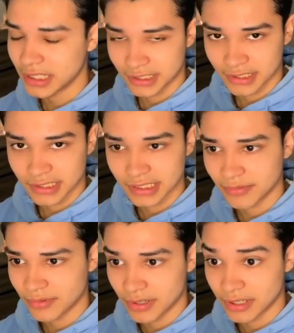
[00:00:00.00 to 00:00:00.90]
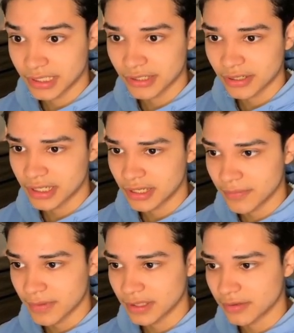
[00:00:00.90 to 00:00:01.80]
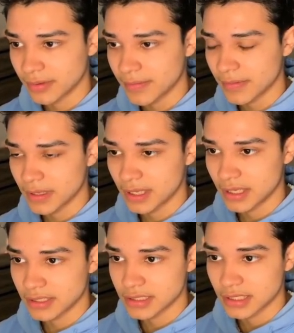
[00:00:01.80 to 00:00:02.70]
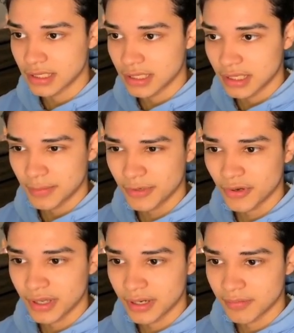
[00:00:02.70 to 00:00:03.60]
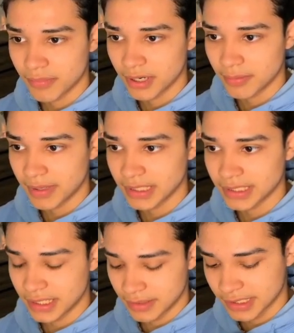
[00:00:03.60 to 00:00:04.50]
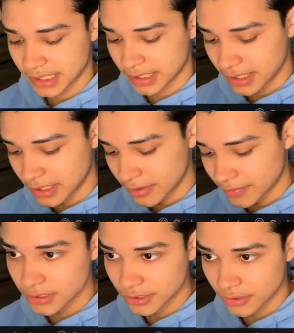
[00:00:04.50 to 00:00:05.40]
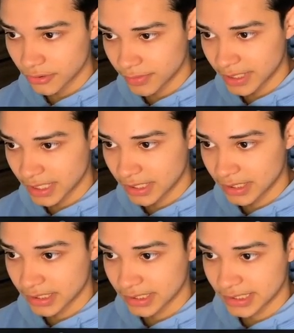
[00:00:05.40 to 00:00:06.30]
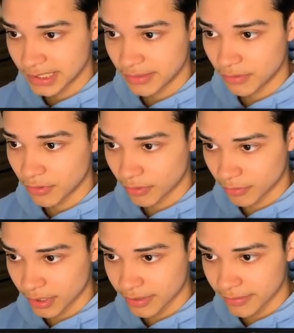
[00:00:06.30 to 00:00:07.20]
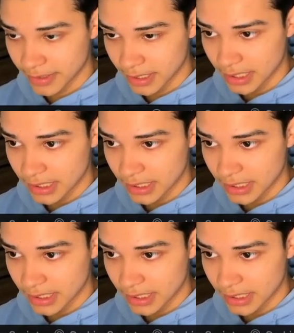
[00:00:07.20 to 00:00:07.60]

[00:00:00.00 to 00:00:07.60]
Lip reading: As you can see, we already started here a little bit, and I'm gonna go ahead and paste it inside here so we can see what we're working with.